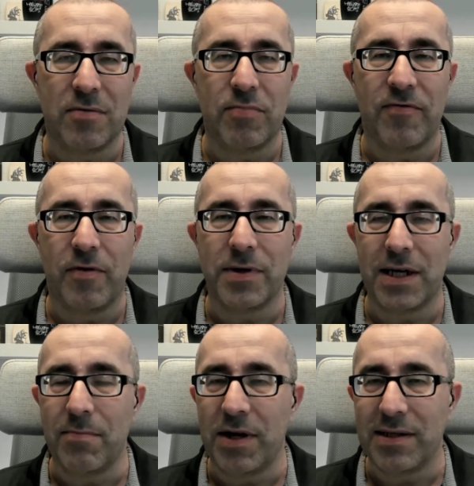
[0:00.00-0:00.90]
performing
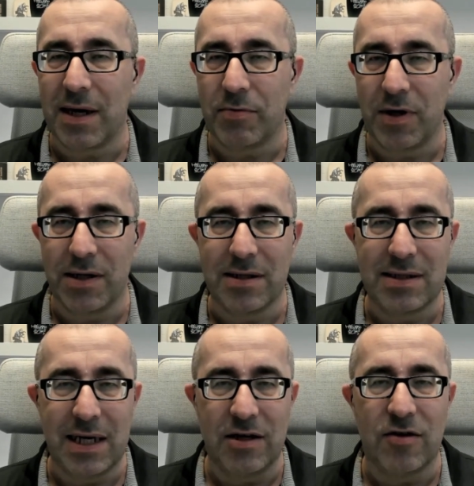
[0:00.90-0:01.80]
an in-place upgrade
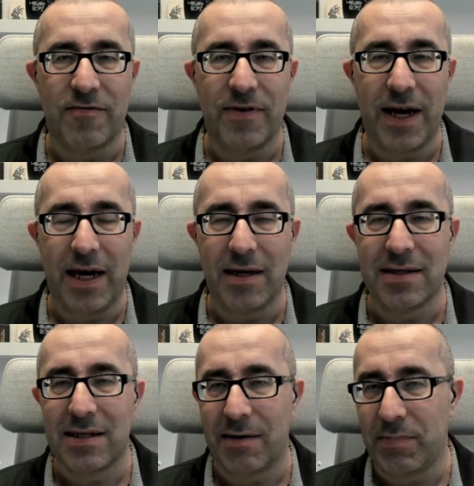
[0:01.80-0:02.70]
instead of a
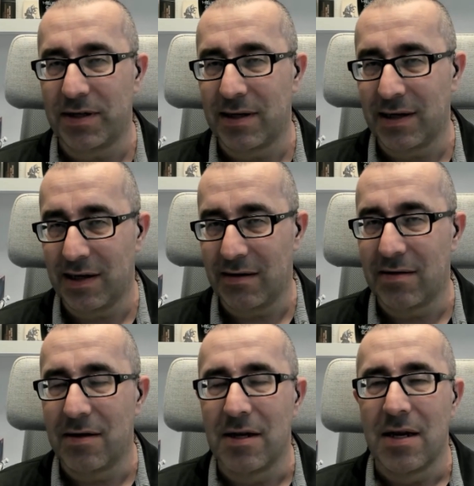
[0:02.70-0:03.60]
side-by-side
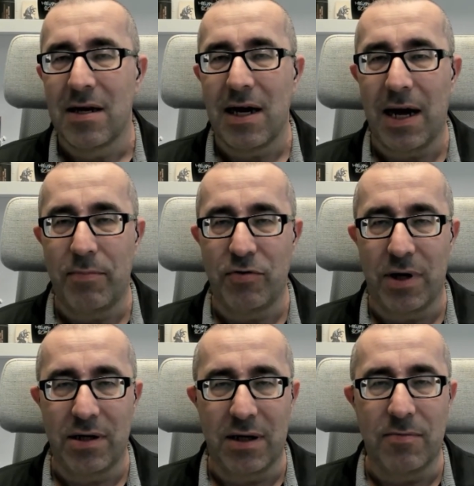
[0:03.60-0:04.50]

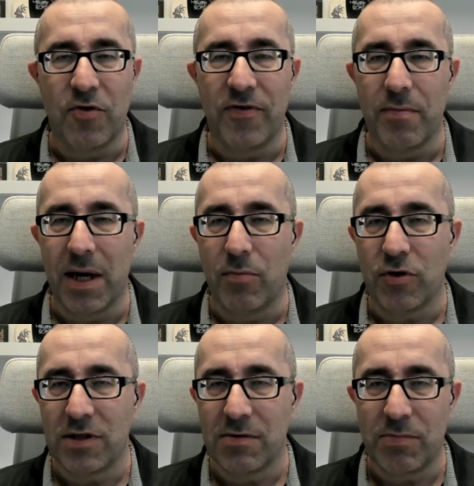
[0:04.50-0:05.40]
upgrade and moving
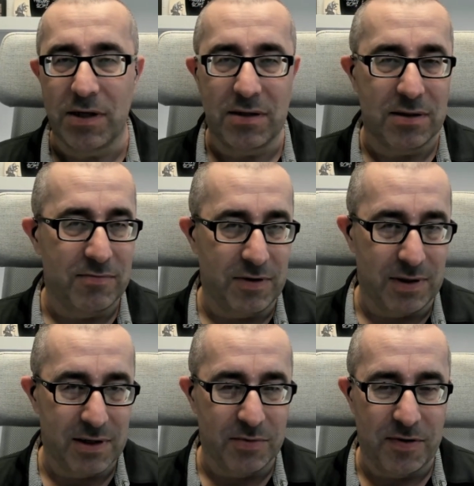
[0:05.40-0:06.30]
mailboxes, but we
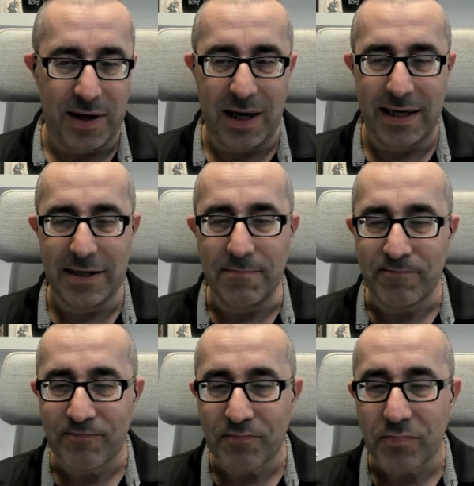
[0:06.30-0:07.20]
will come to that later.
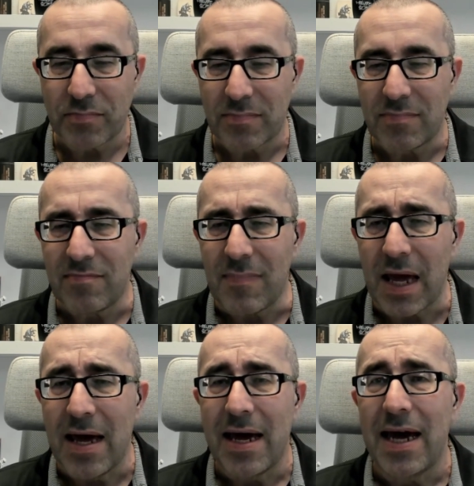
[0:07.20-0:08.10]

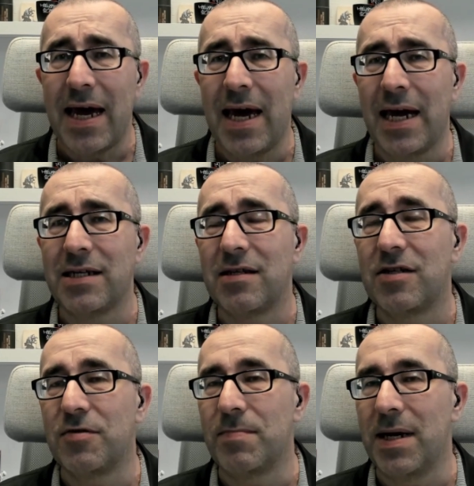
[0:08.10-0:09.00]

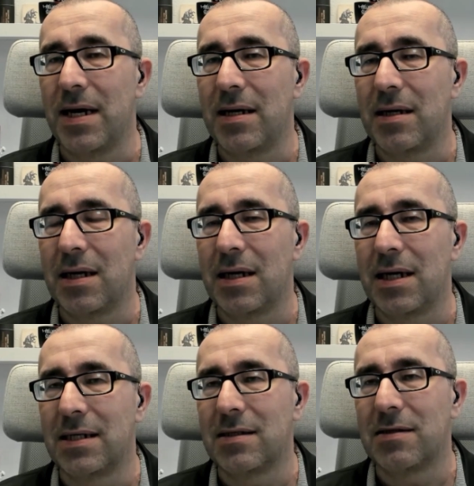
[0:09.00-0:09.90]
And to make
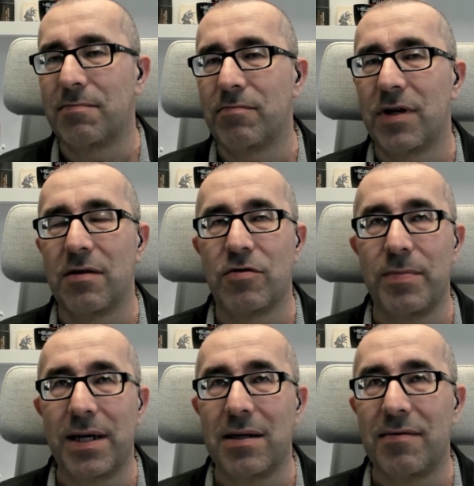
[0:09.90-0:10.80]

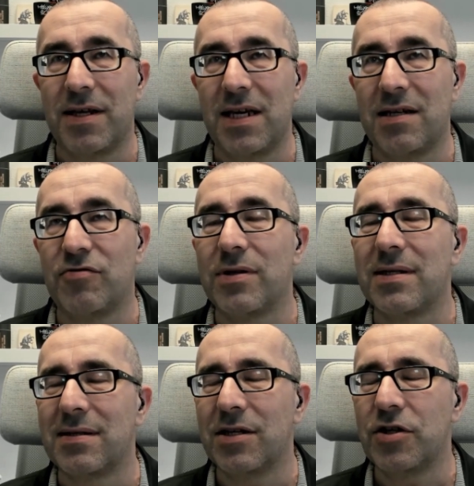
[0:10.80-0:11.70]
the
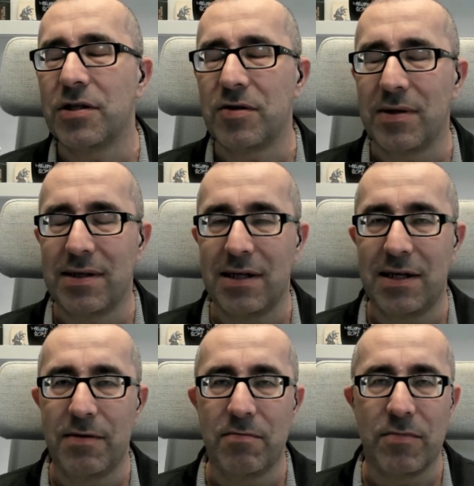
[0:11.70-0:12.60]
transition to
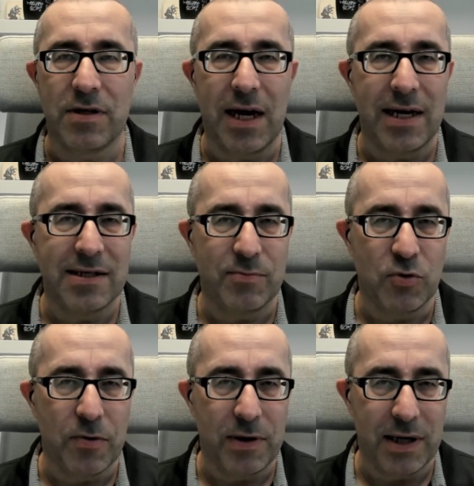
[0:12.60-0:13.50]
SE as
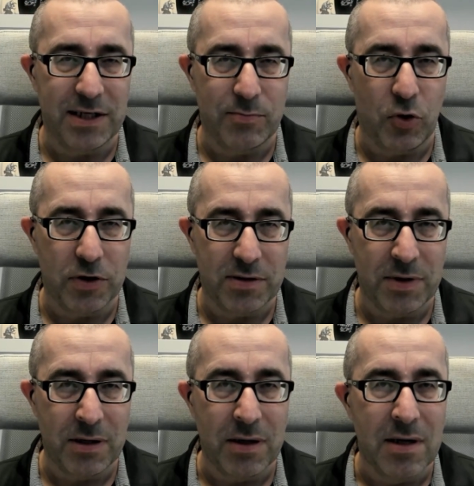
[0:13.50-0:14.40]
smoothly as
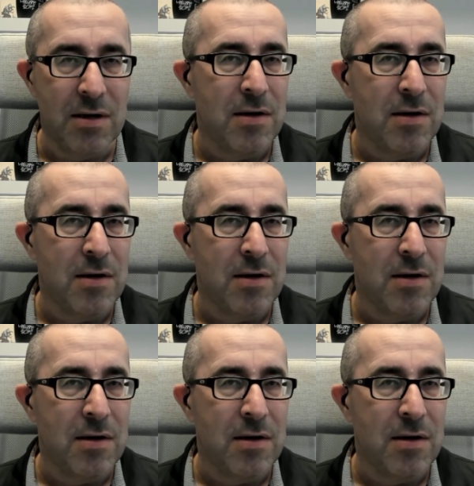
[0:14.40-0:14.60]
possible,